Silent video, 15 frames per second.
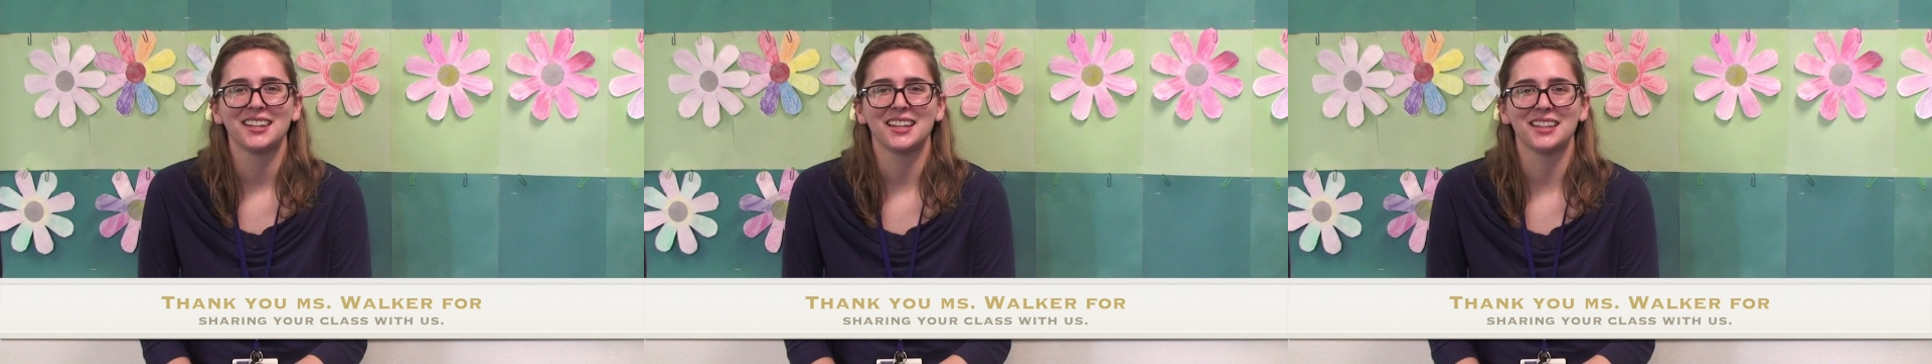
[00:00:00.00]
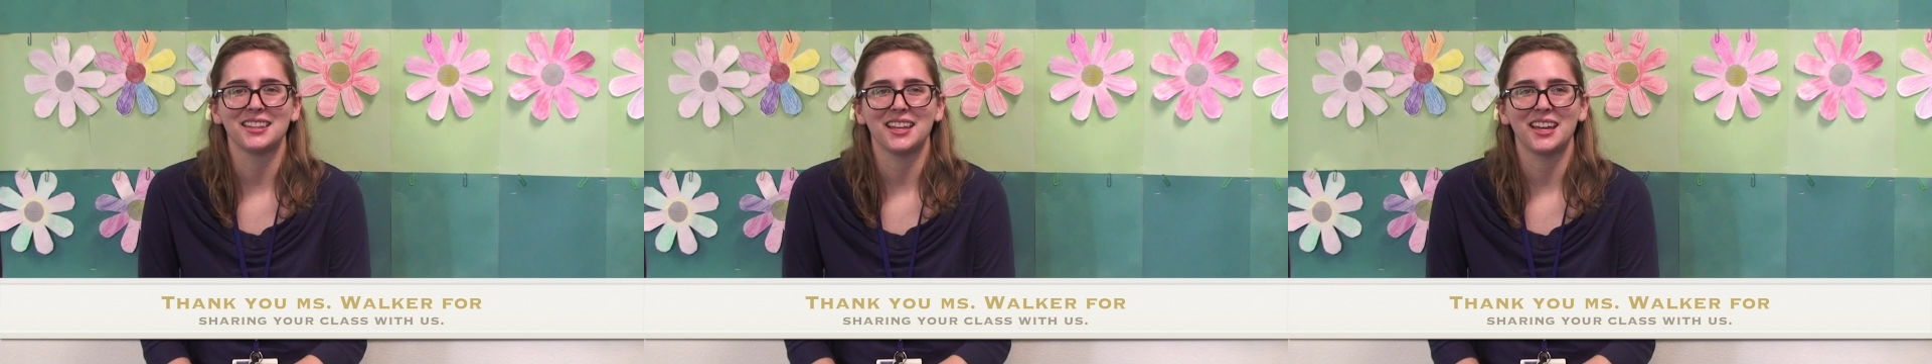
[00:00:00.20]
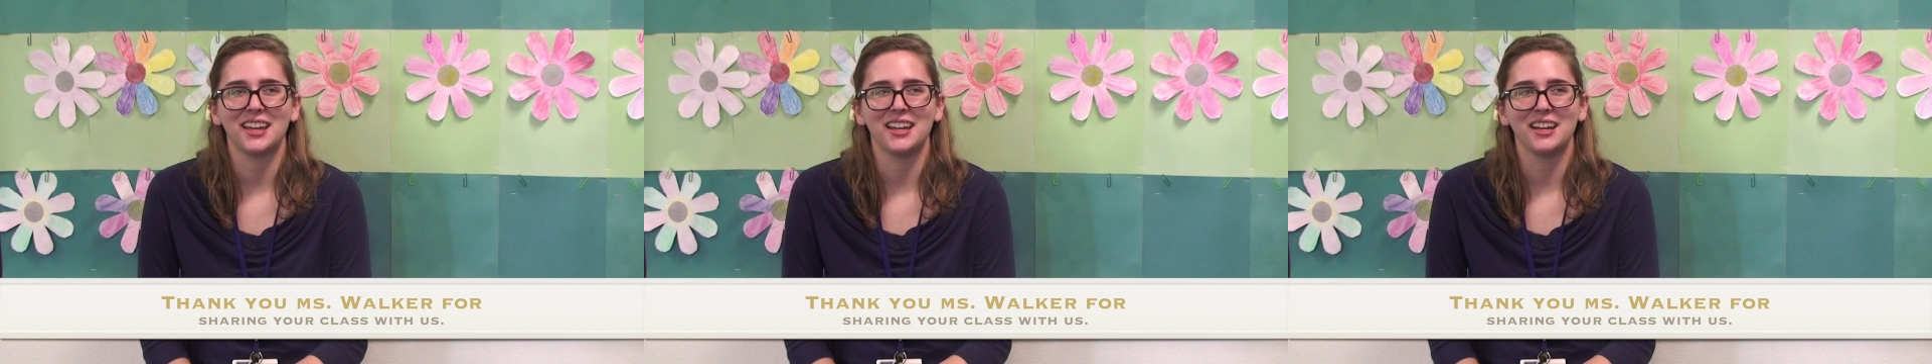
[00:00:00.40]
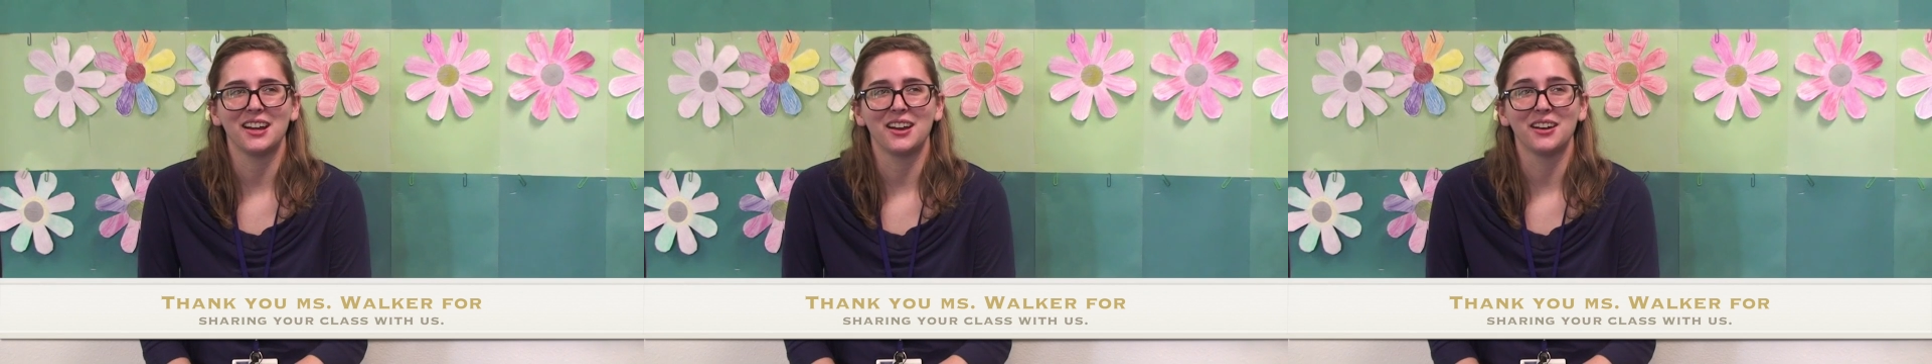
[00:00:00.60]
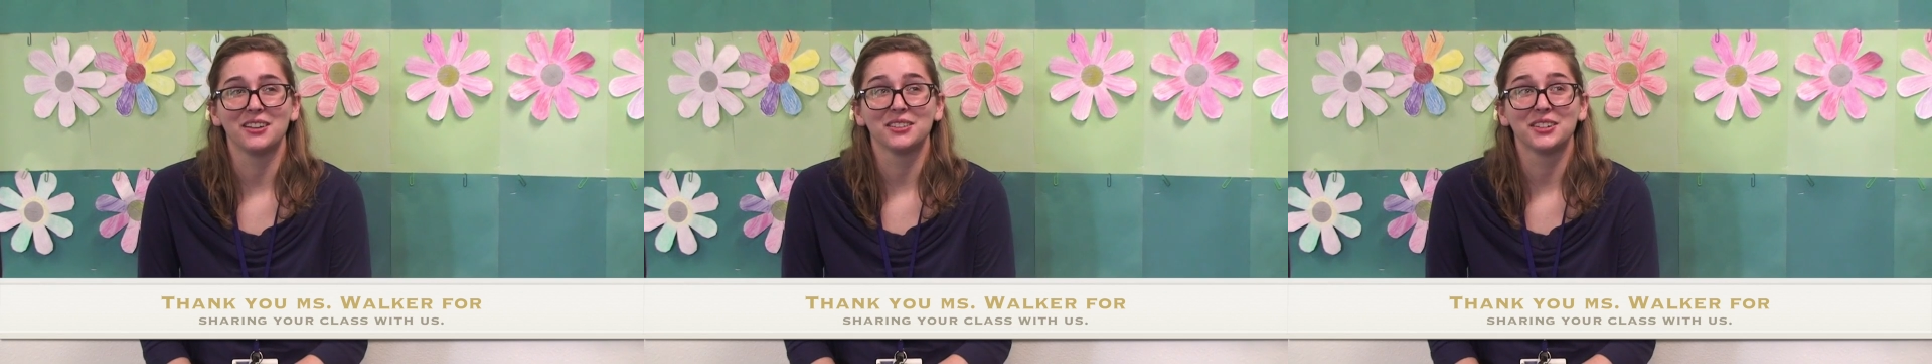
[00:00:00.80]
that they
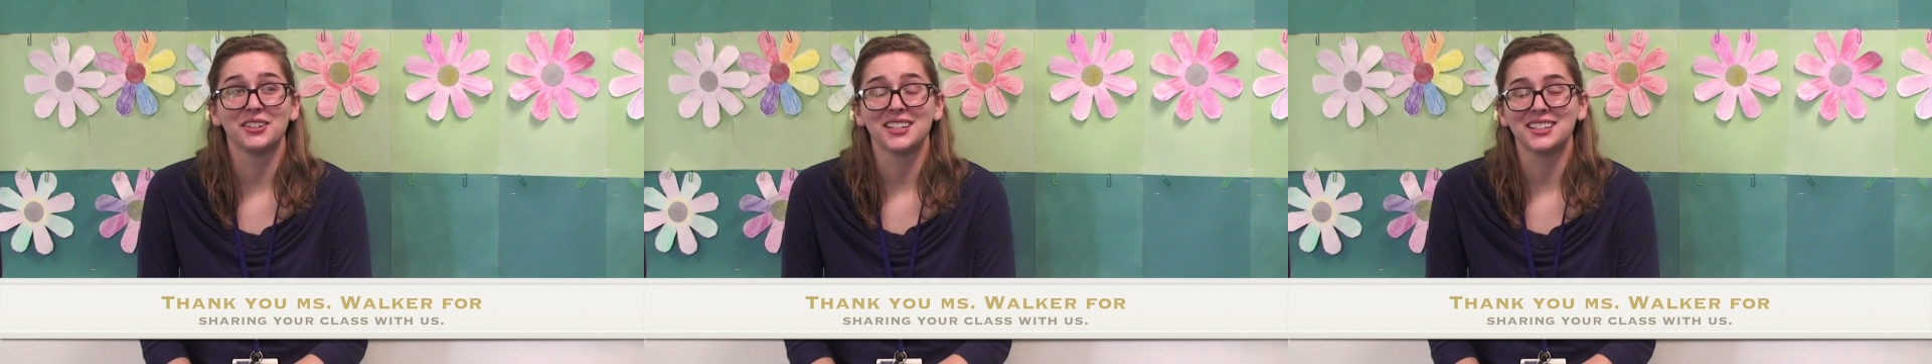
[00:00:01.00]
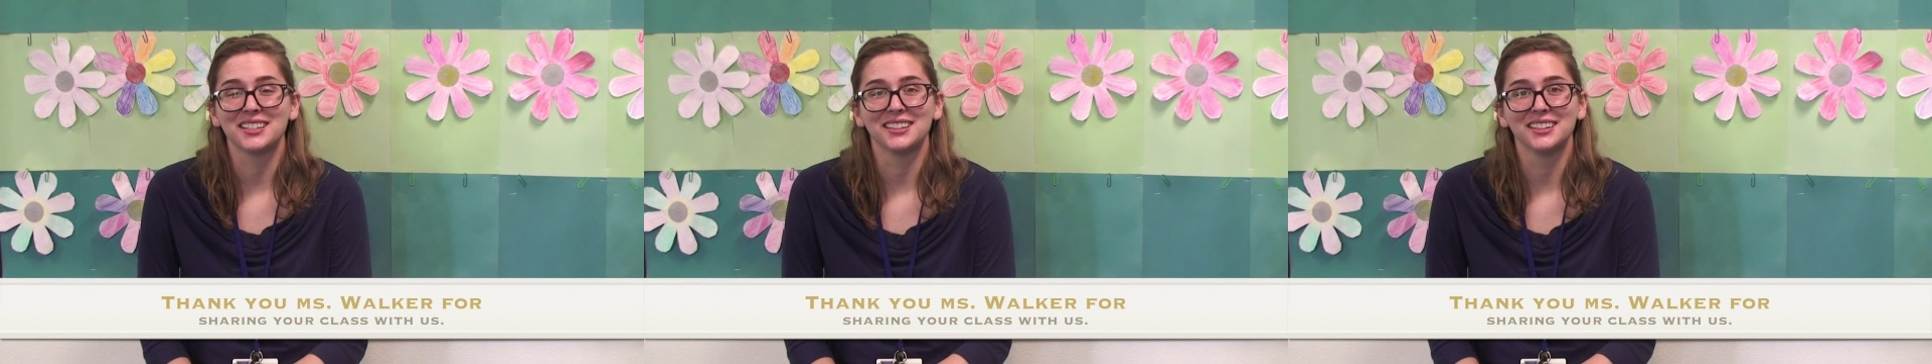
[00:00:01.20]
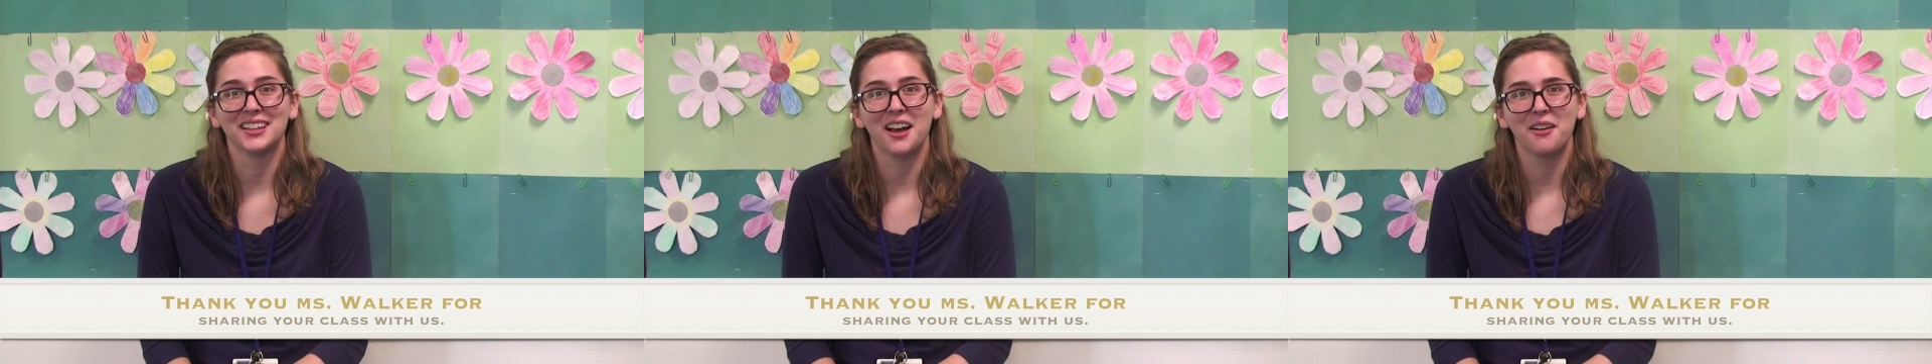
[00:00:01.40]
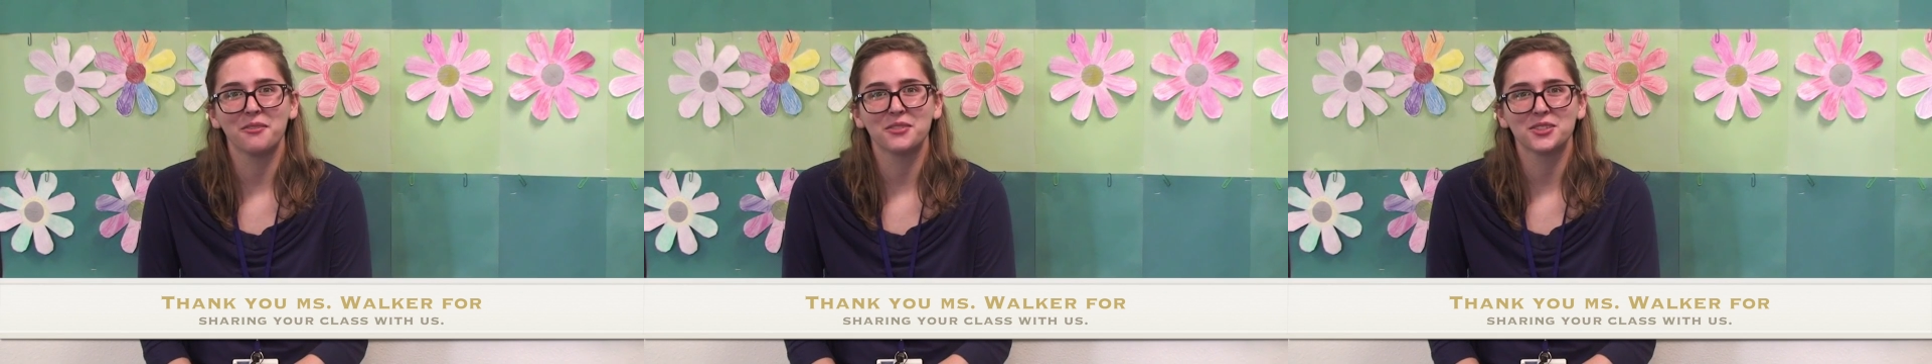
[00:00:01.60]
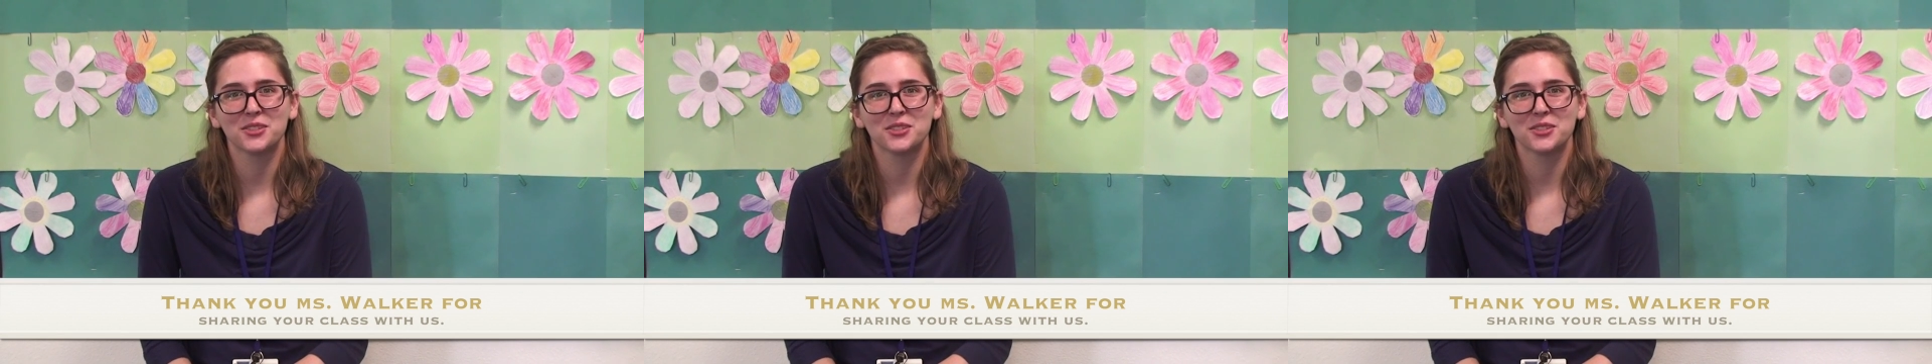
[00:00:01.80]
are learning to love